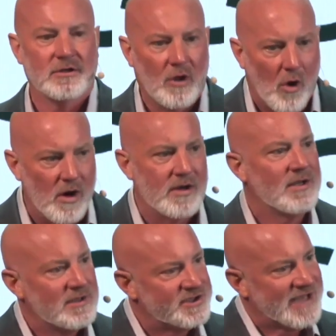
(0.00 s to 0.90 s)
"Lord,
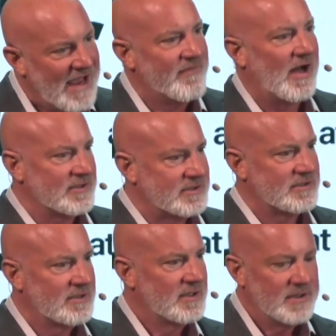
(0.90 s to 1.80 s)
save us.
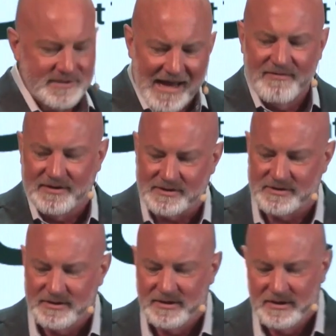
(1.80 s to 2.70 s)
Save us.
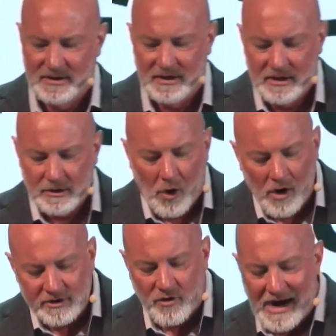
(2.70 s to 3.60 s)

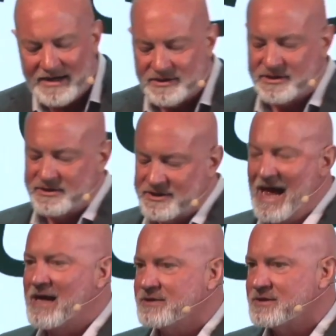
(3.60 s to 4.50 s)
Lord, grant us
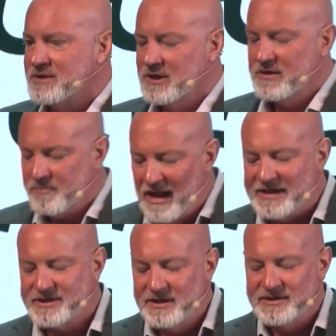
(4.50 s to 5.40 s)
success.
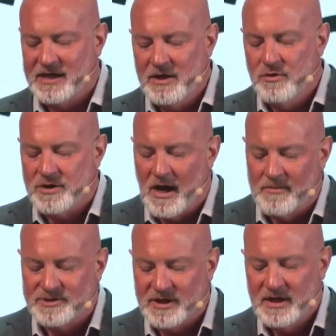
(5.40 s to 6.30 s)
Blessed is he who
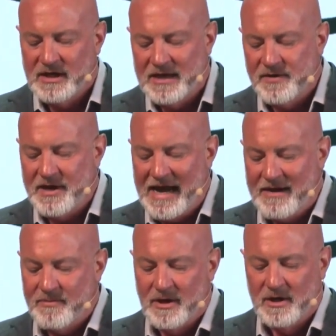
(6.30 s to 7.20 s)
comes in the
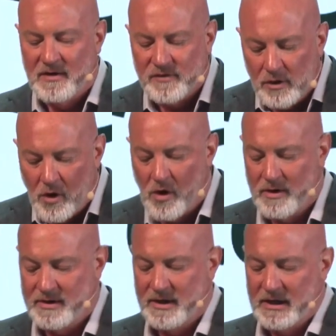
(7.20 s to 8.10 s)
name of the
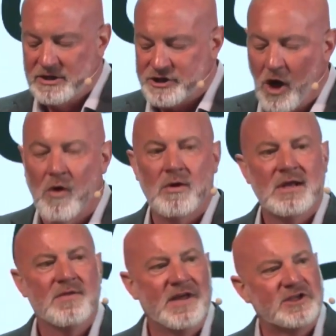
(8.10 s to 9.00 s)
Lord." So
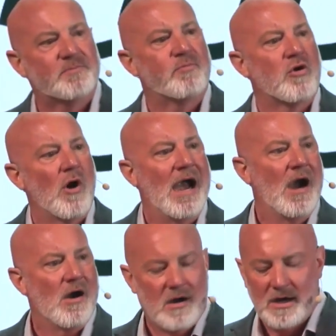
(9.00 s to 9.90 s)
this
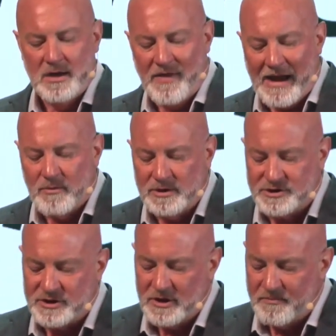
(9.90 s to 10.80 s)
prayer that
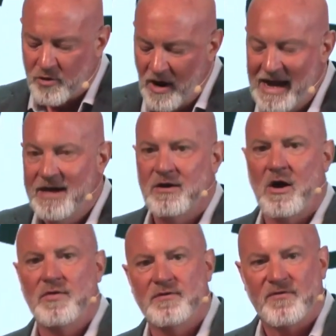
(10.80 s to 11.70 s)
was prayed
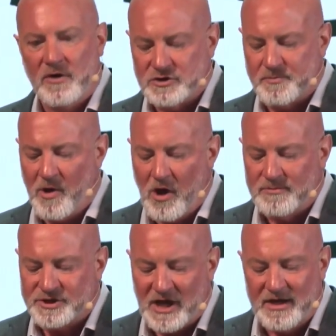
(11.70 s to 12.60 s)
on the first
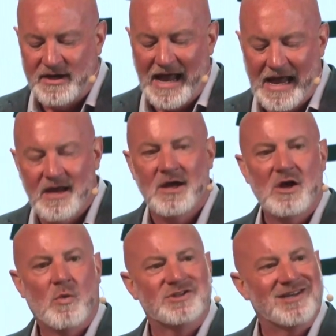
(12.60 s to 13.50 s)
Palm Sunday
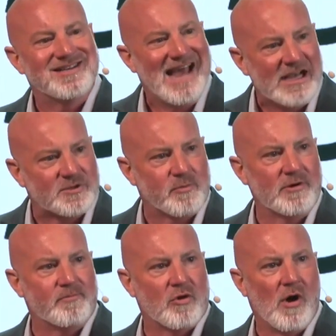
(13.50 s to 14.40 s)
was a
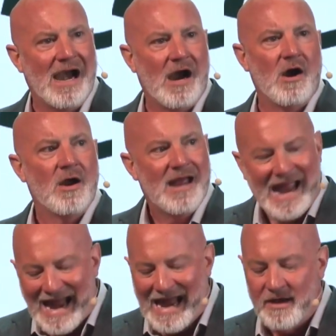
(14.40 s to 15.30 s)
desperate prayer
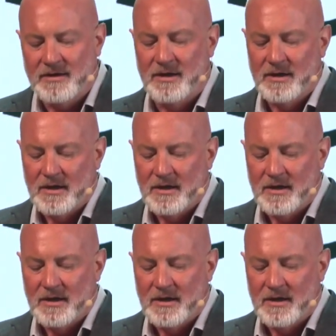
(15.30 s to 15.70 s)
and